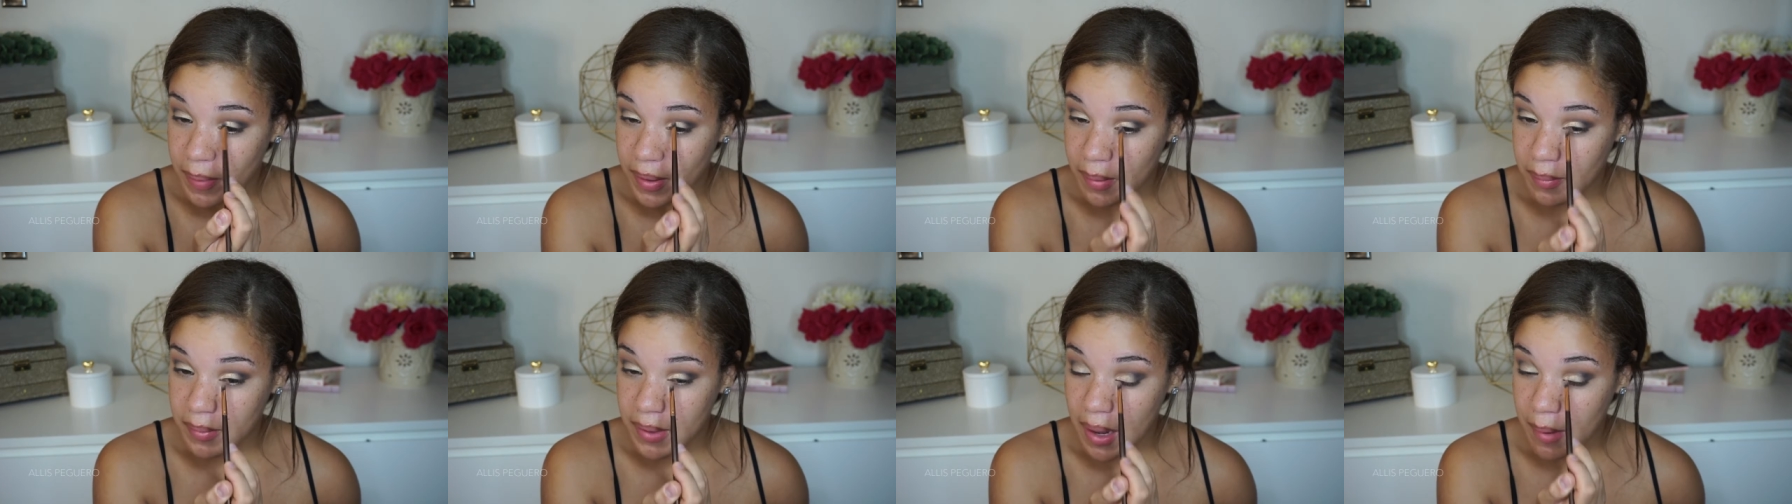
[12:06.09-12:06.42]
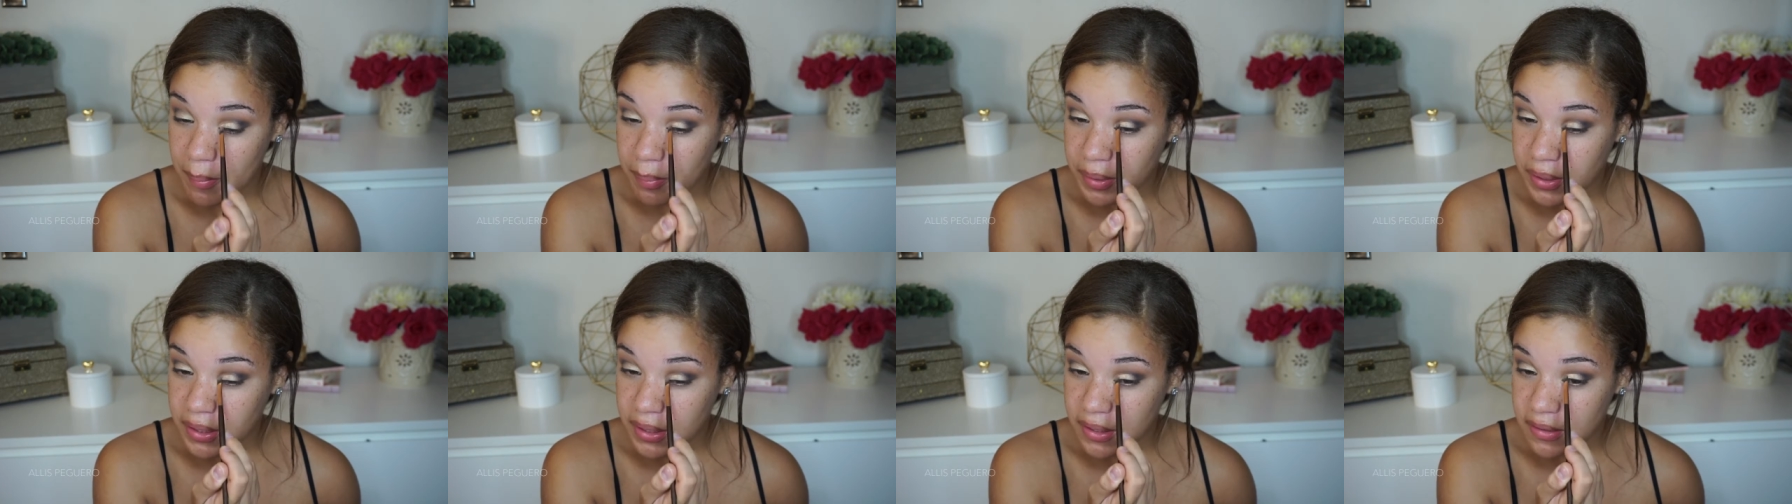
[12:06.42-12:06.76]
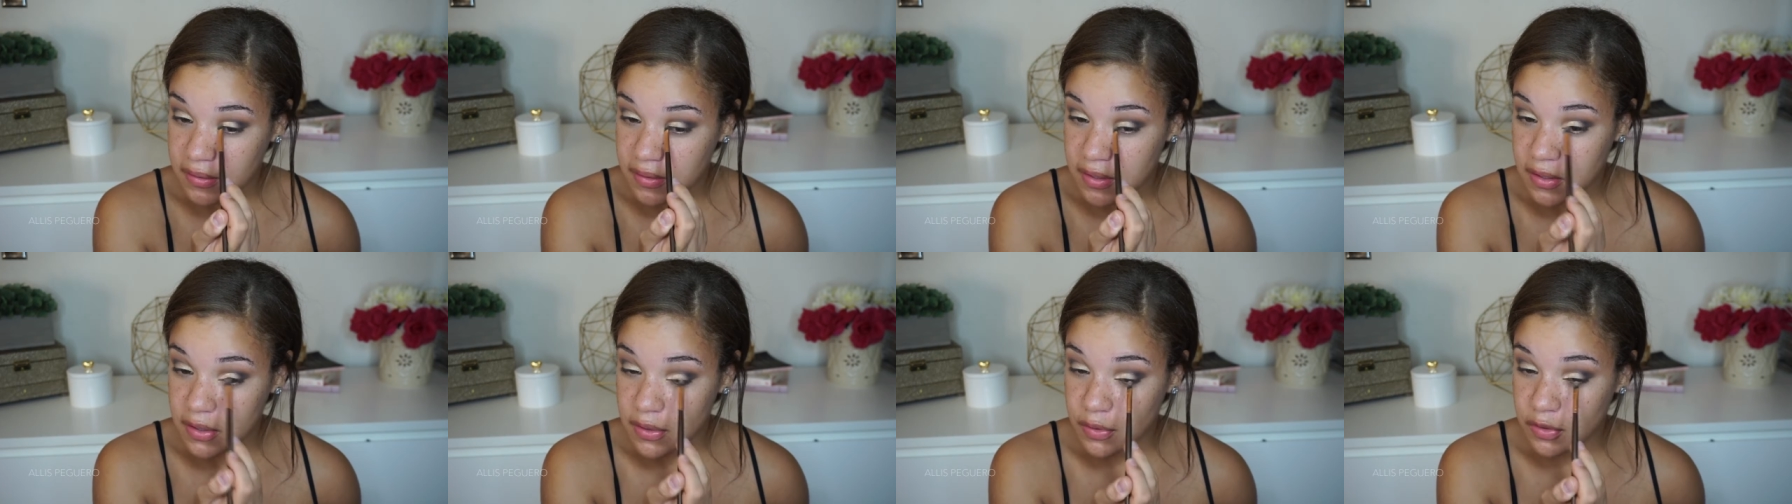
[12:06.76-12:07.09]
but I'm not putting
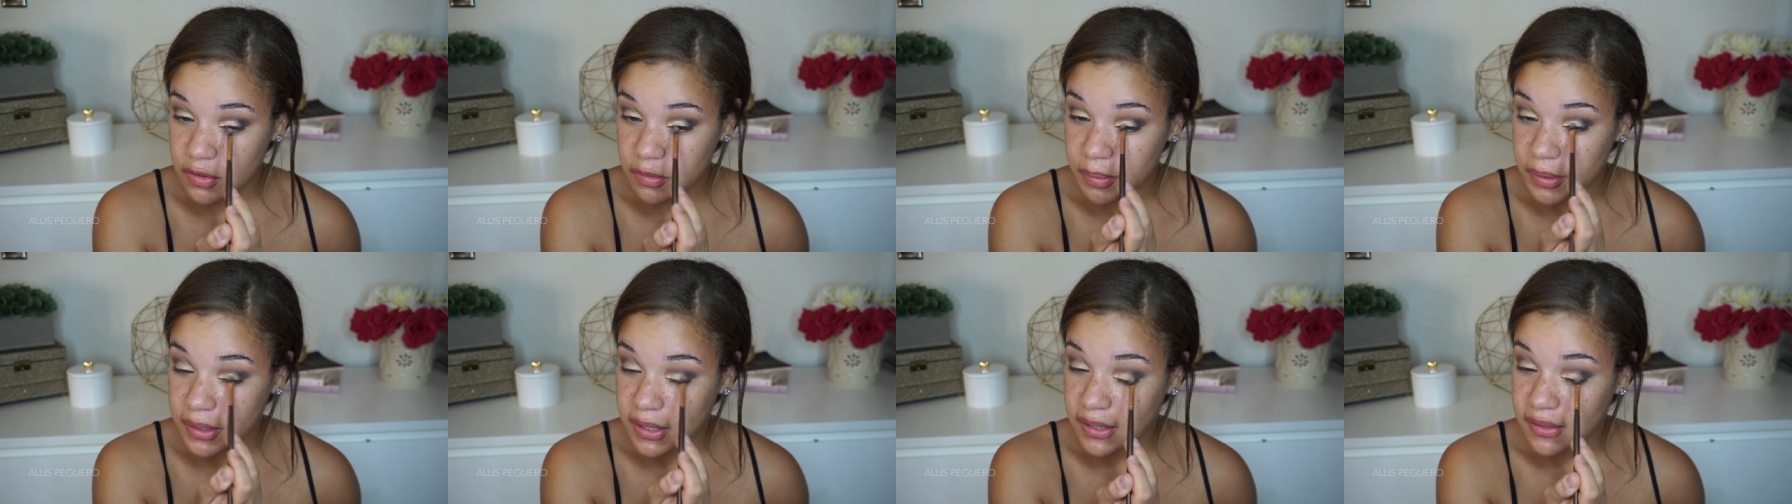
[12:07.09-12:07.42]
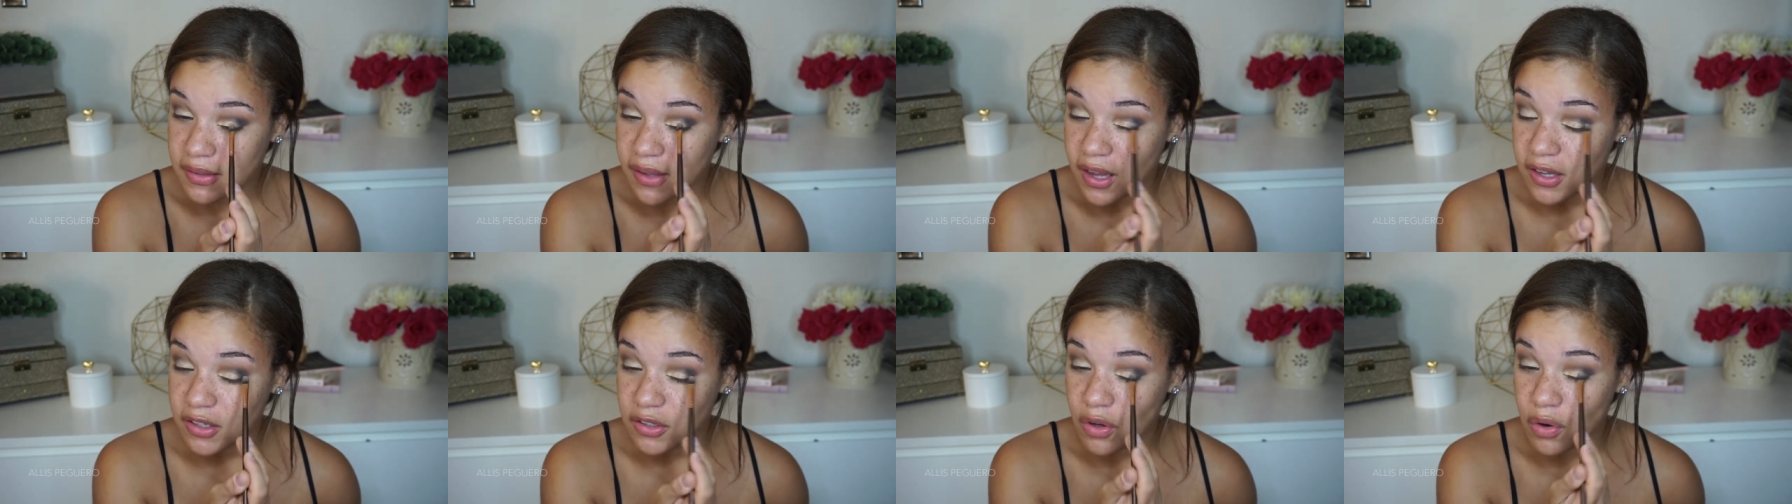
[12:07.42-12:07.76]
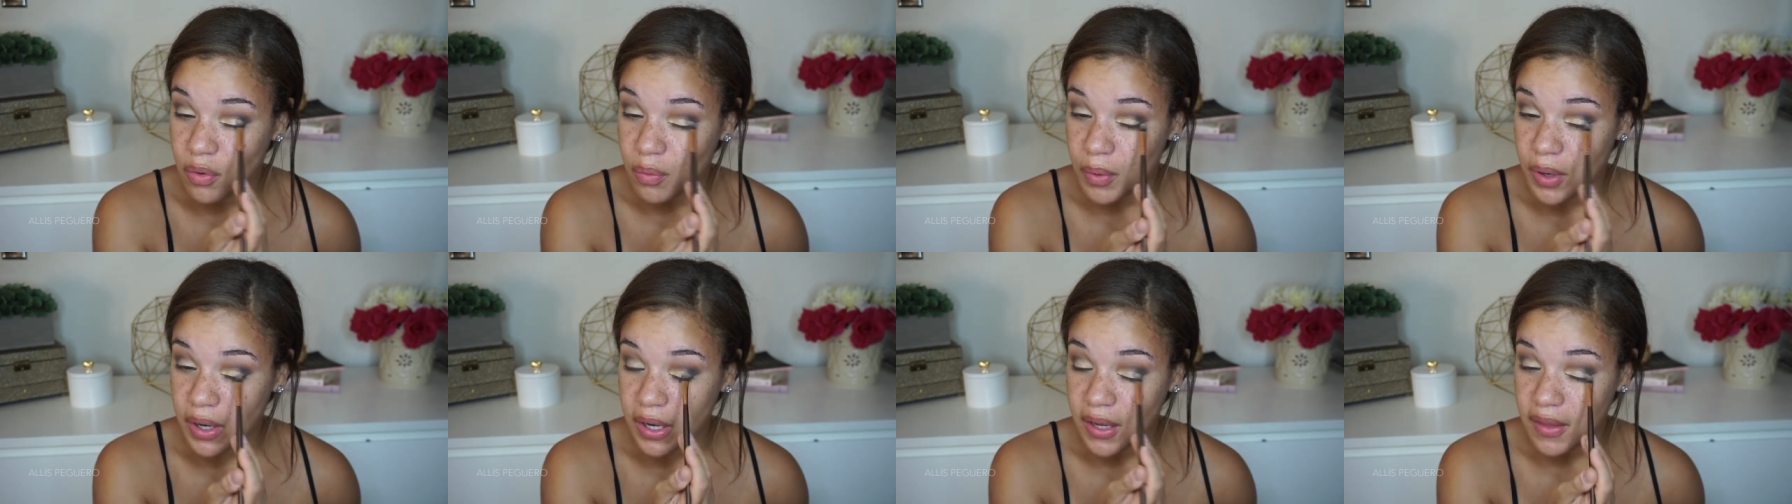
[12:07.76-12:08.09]
it to use because I
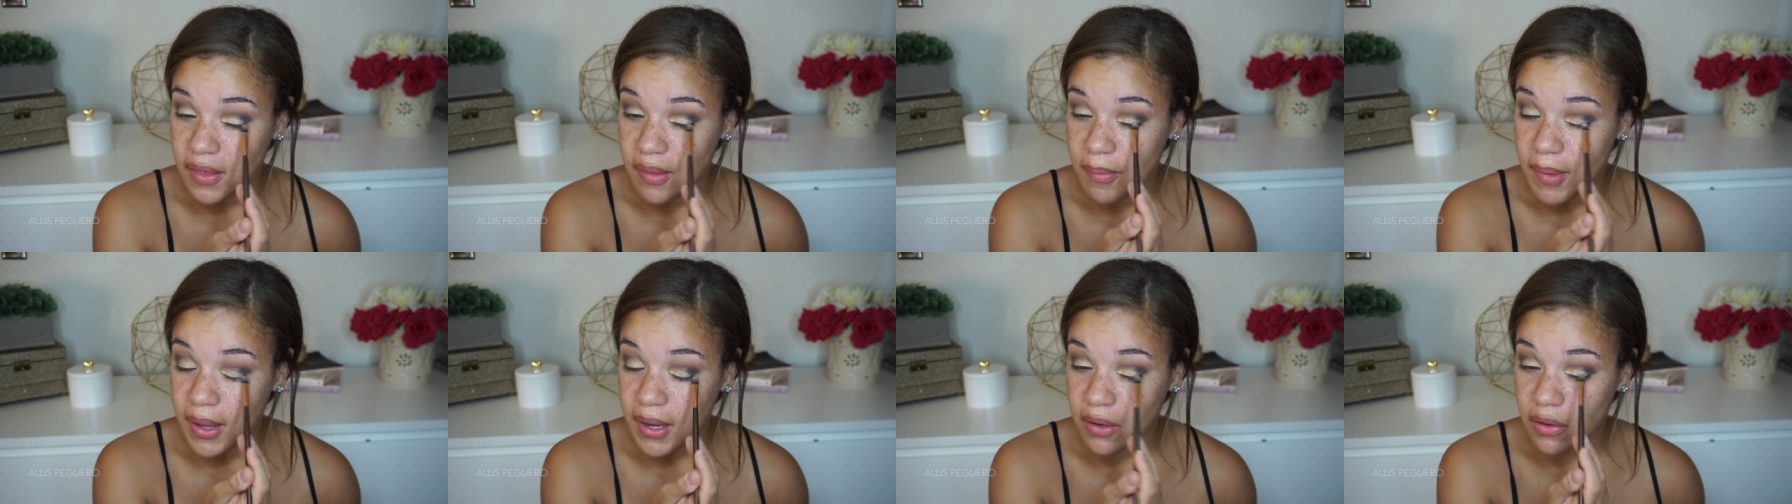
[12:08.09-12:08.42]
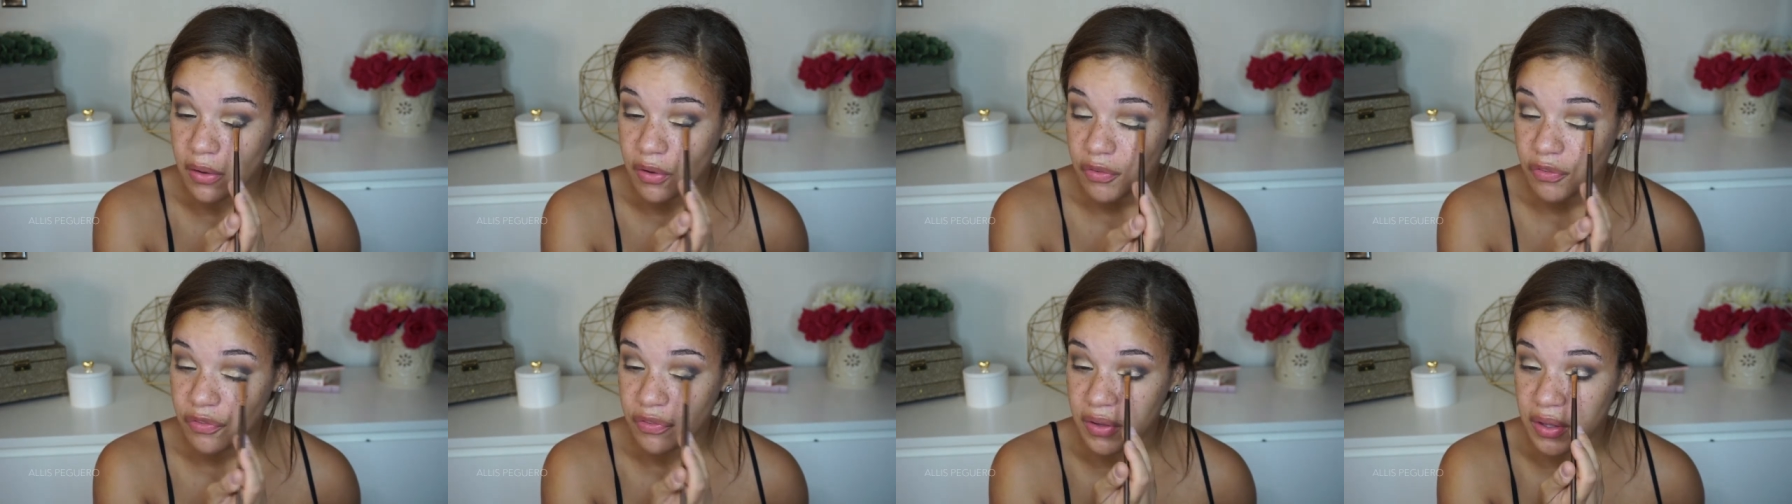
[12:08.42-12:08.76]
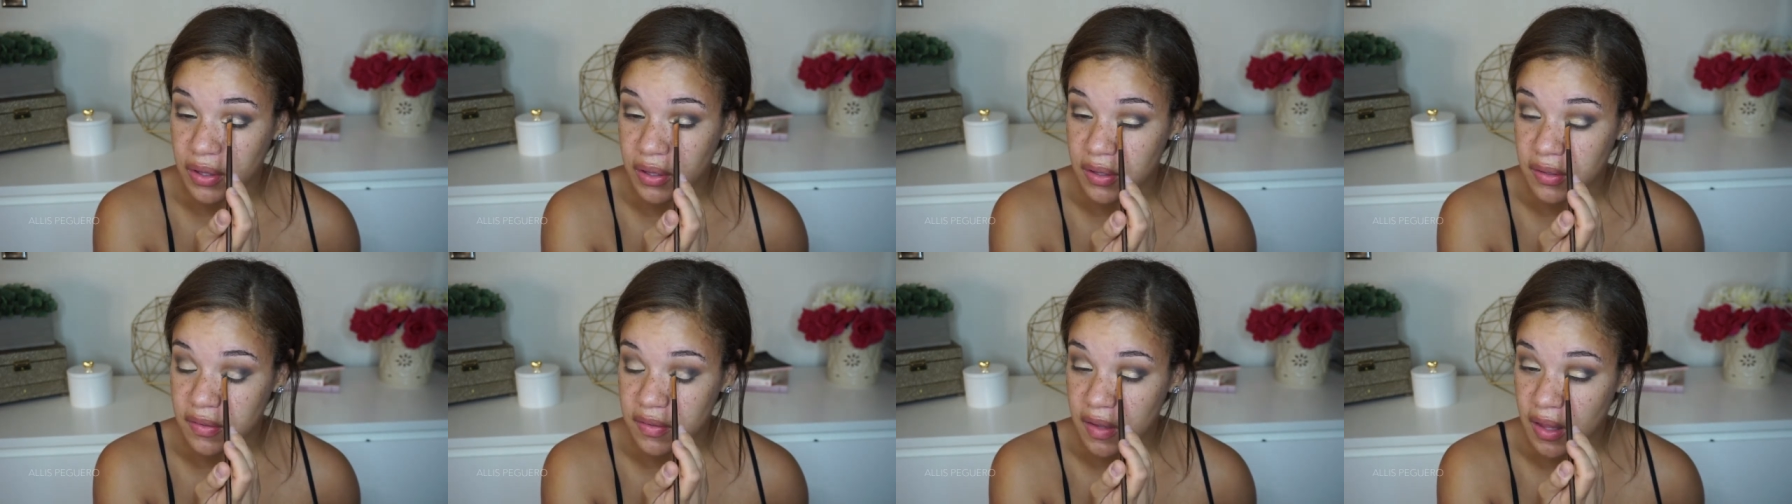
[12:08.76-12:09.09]
don't work in the medical
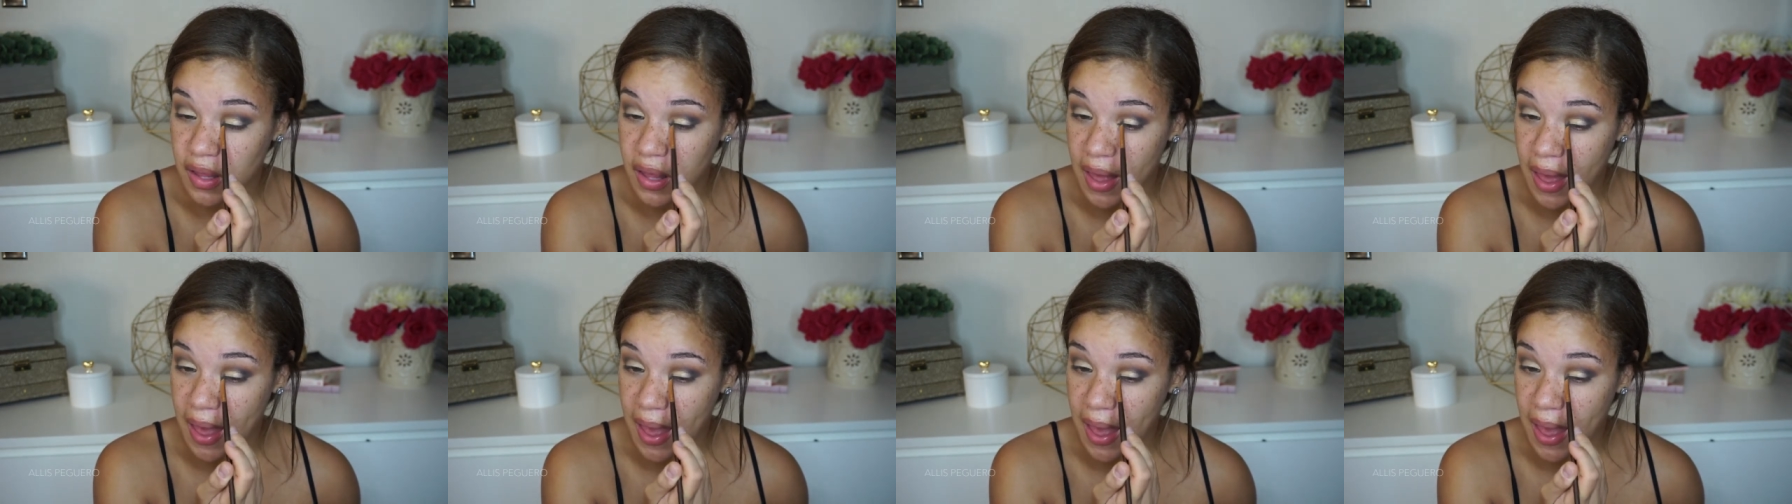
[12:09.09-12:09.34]
field,